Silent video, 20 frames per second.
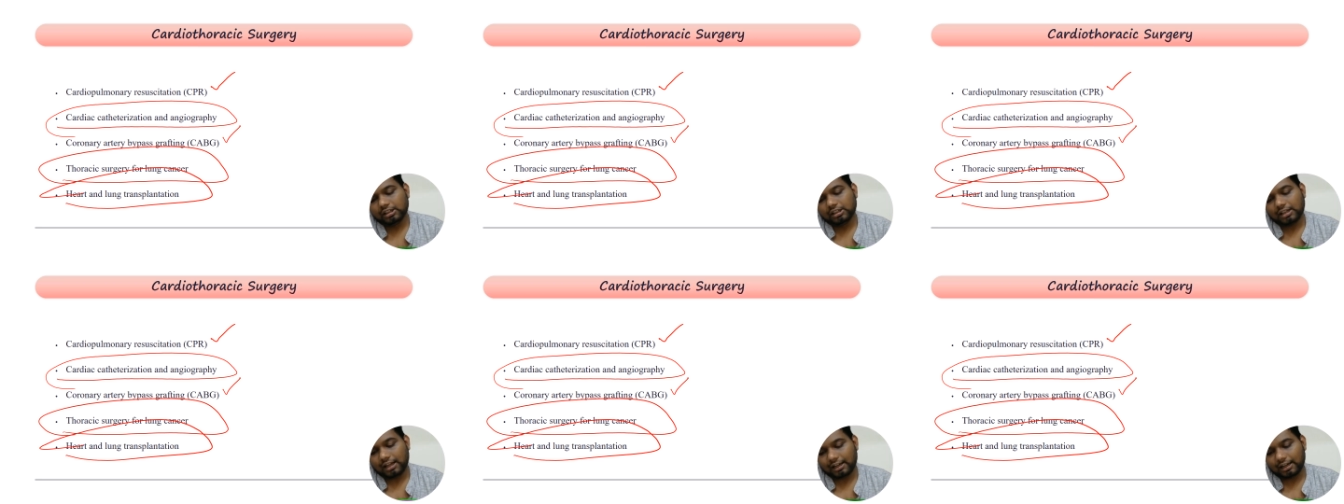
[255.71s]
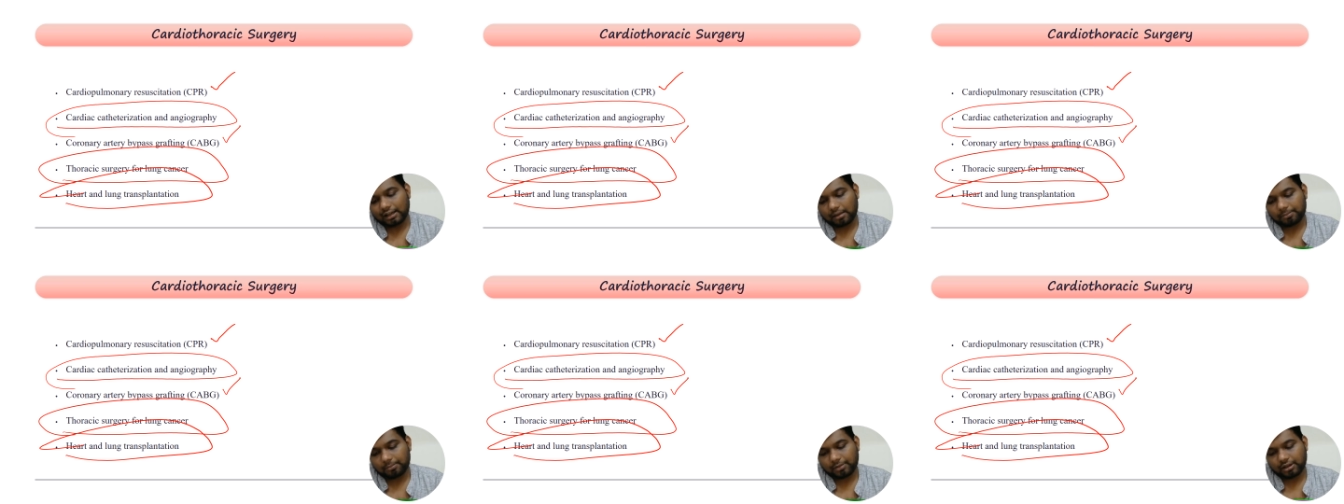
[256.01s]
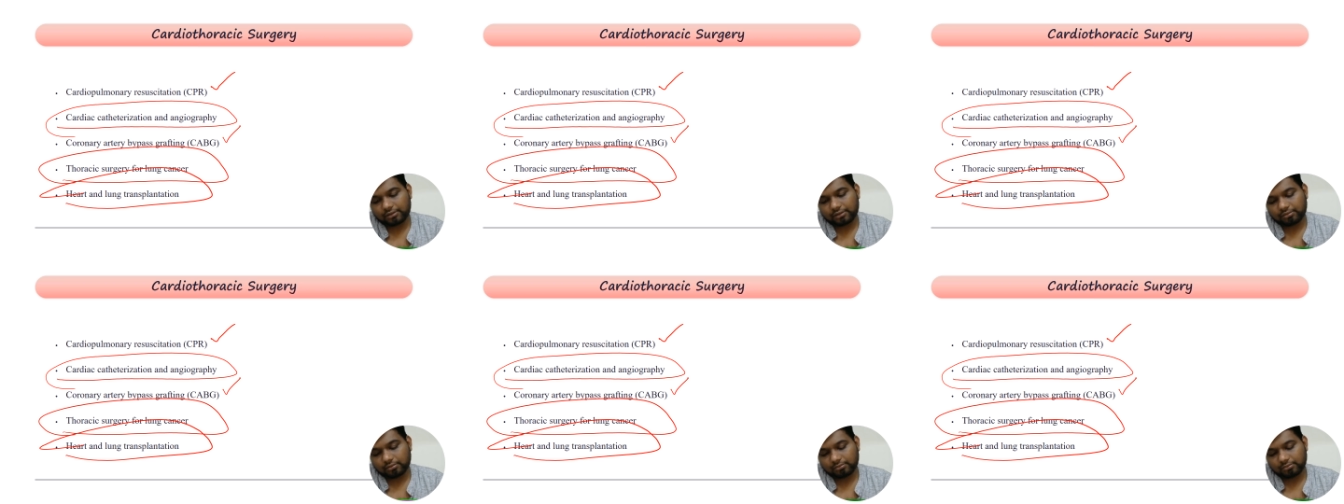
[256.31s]
And
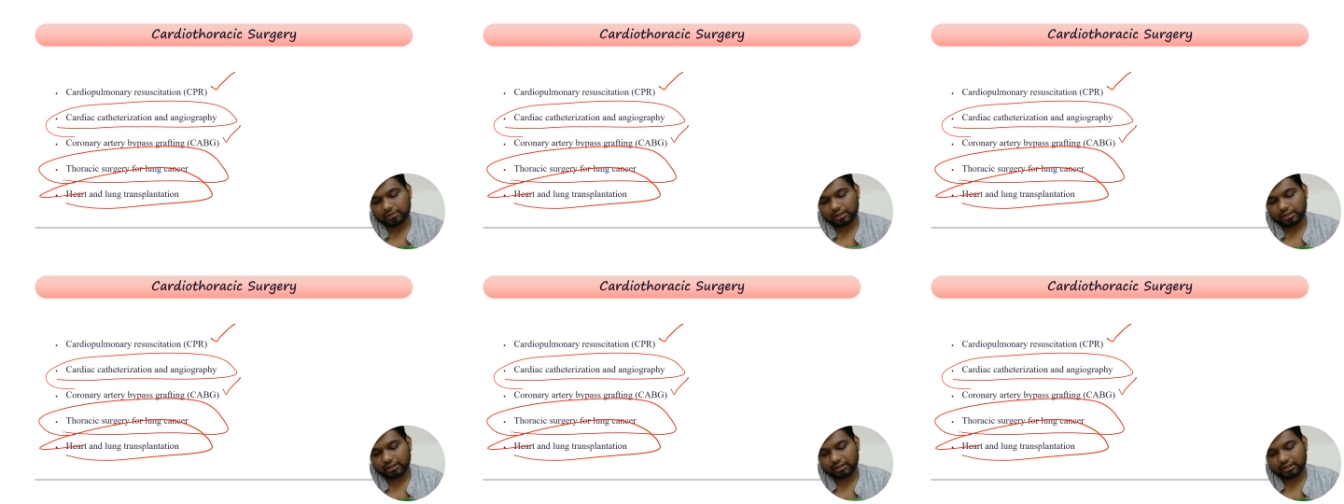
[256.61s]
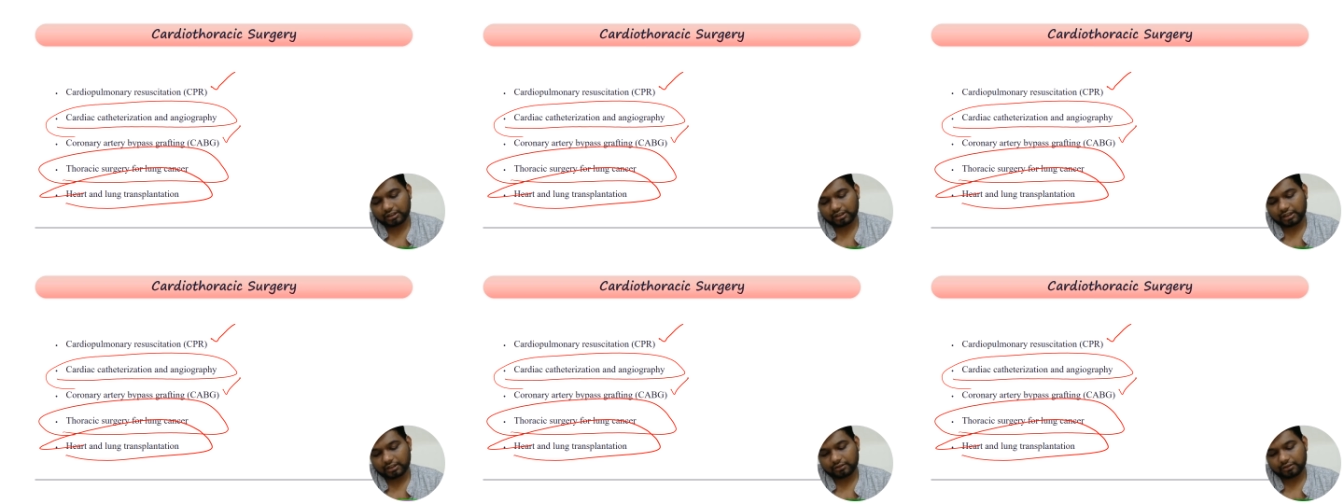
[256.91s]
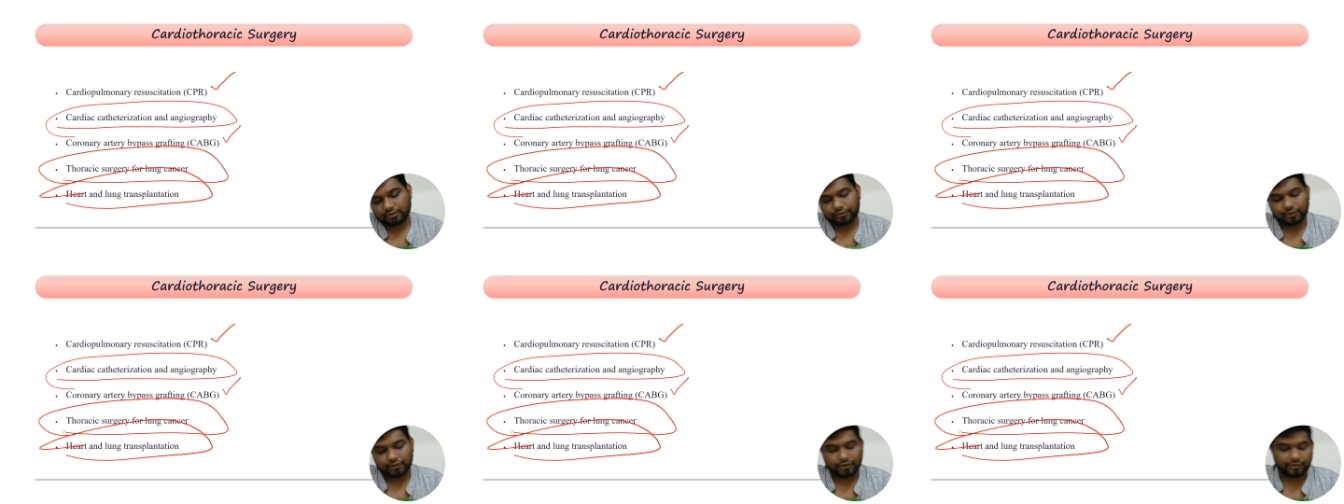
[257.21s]
apart from that, in the case
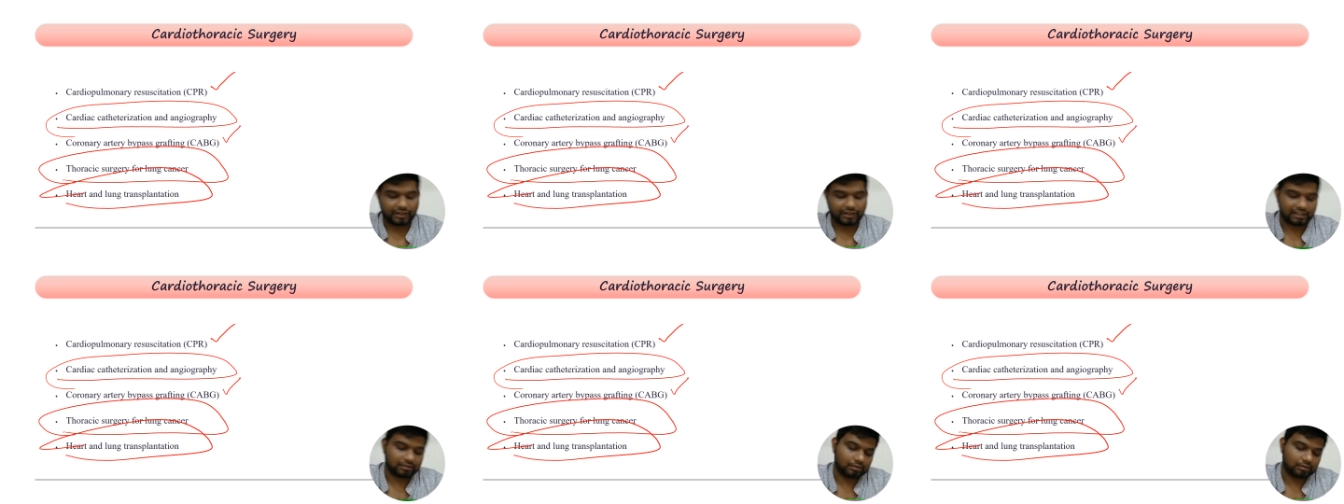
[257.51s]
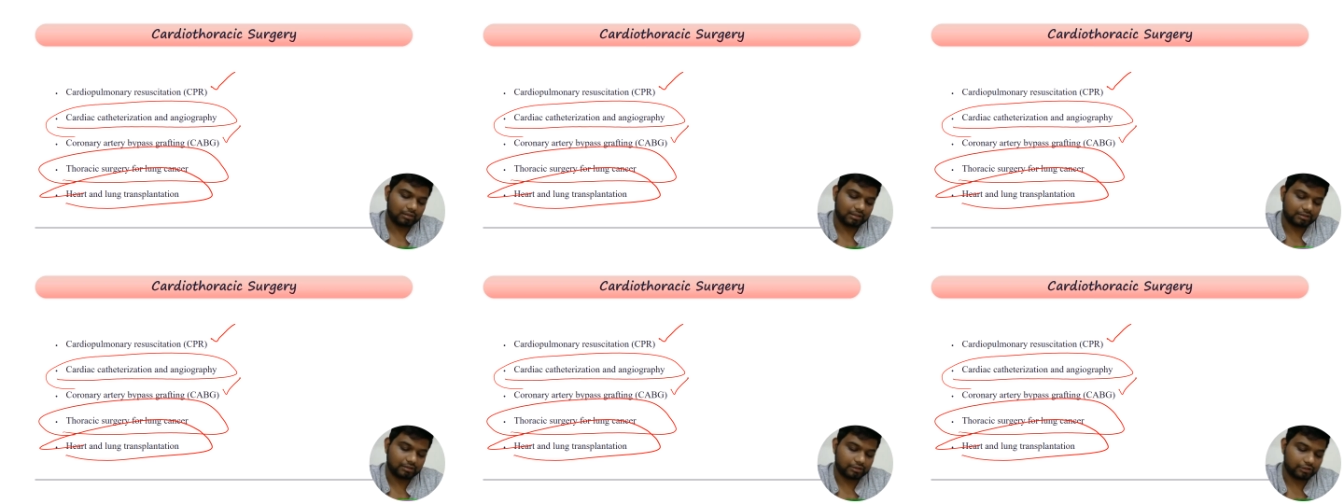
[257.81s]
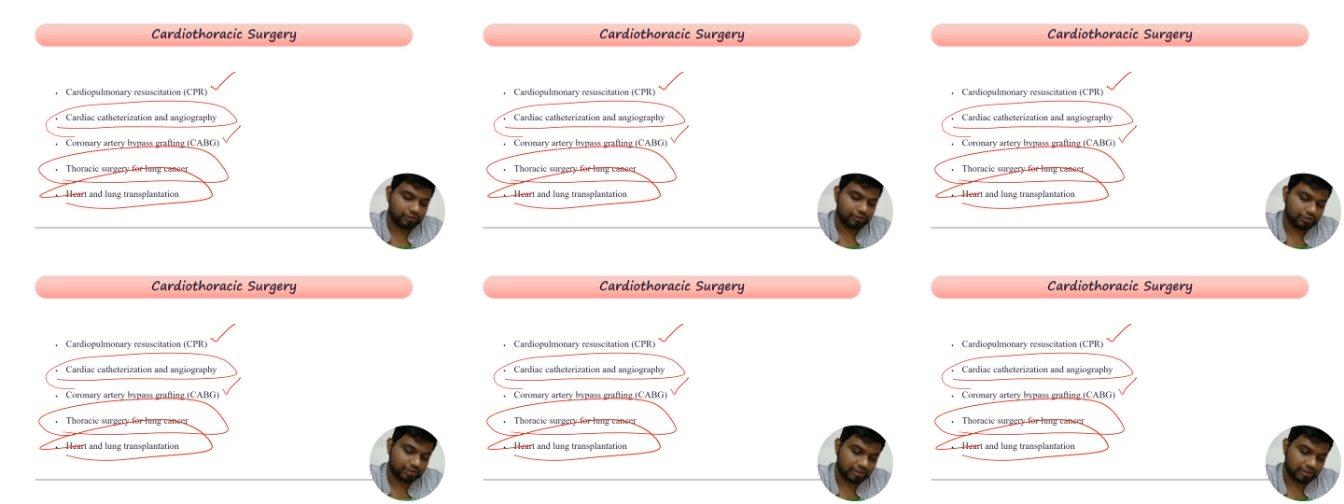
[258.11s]
of your vascular
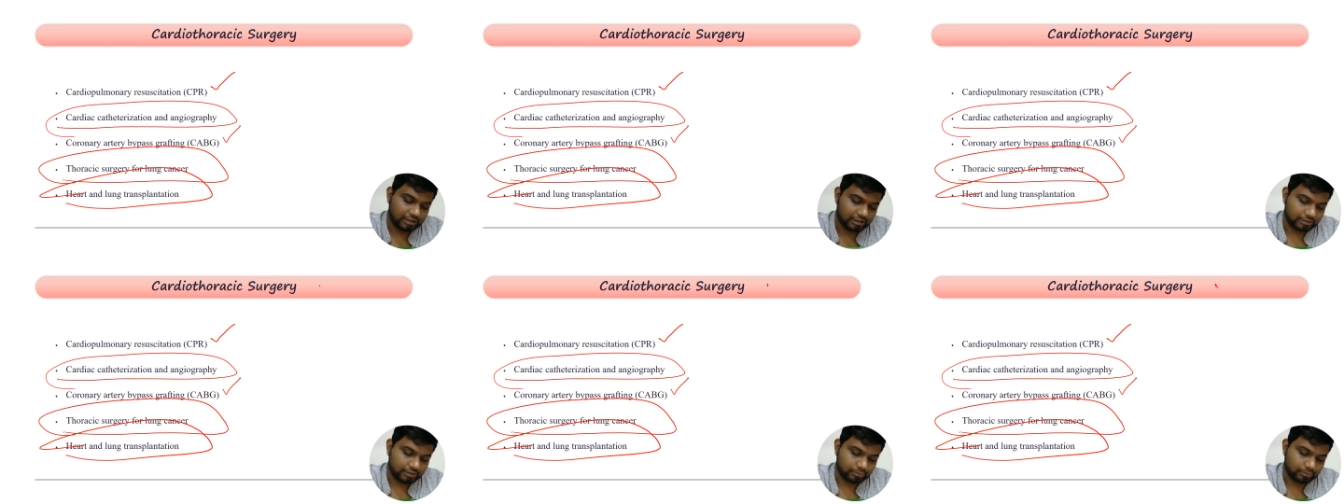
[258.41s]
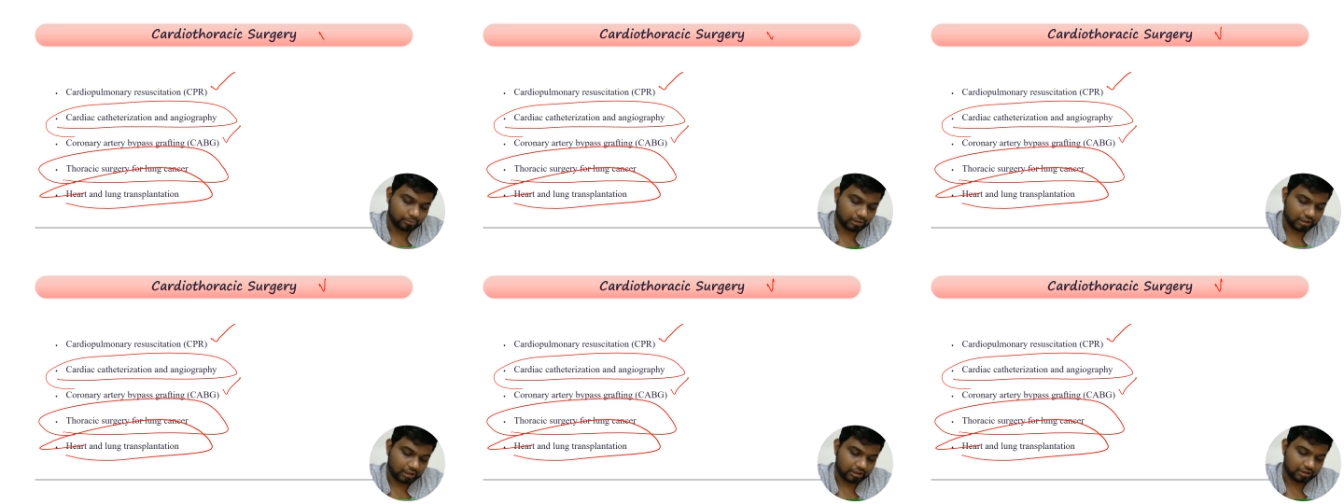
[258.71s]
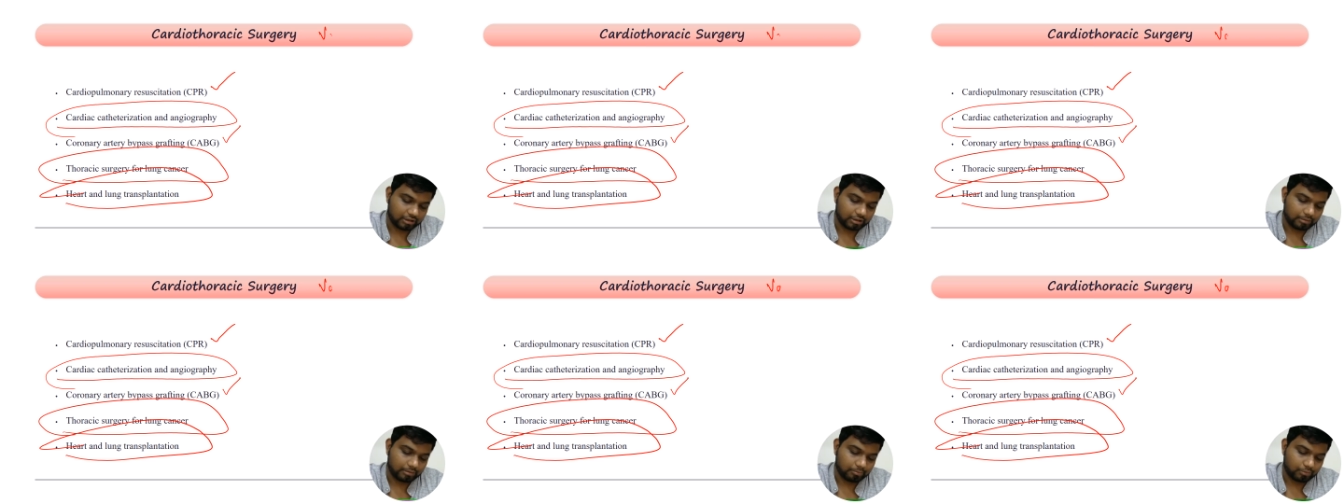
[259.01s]
surgery is
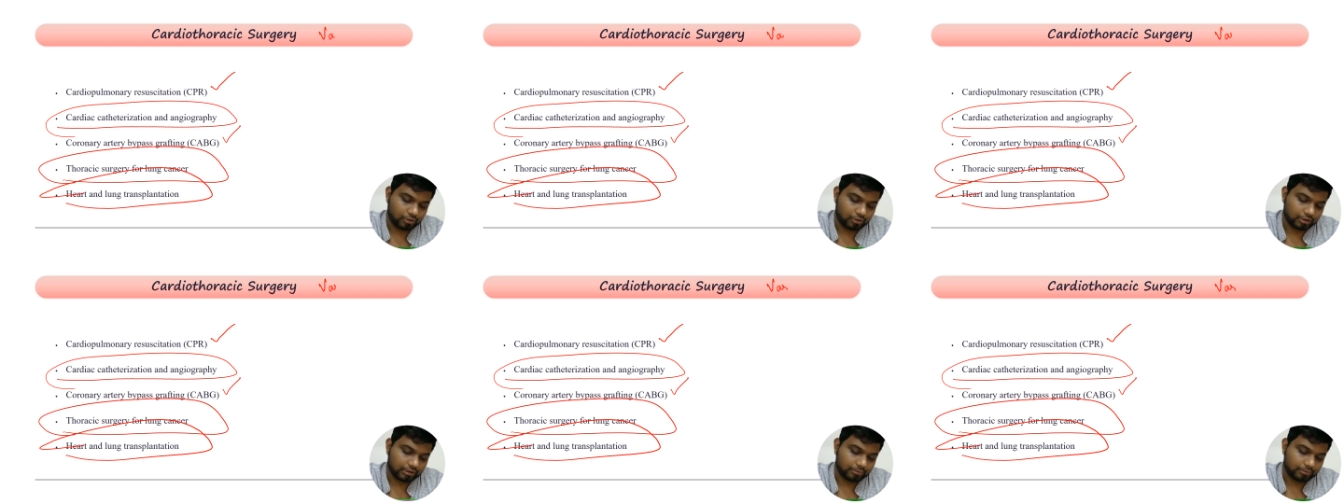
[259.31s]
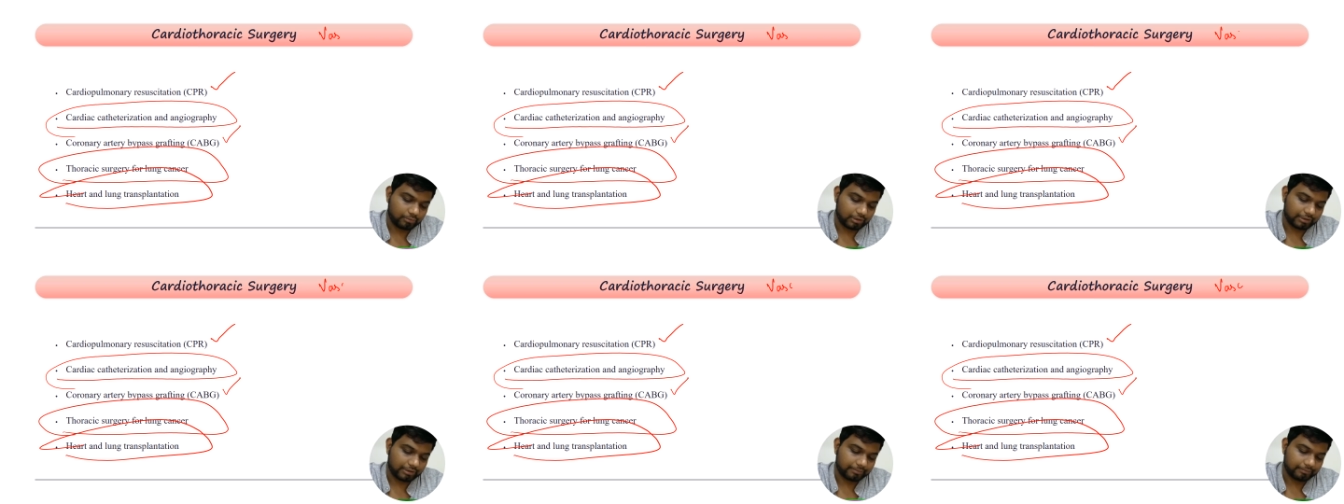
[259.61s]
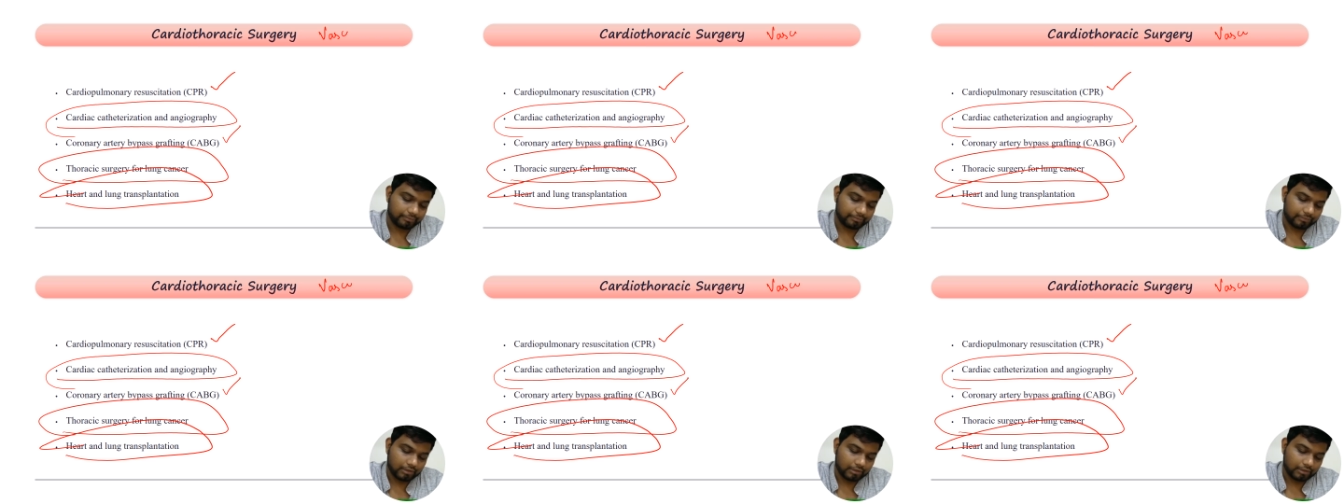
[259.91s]
another important one.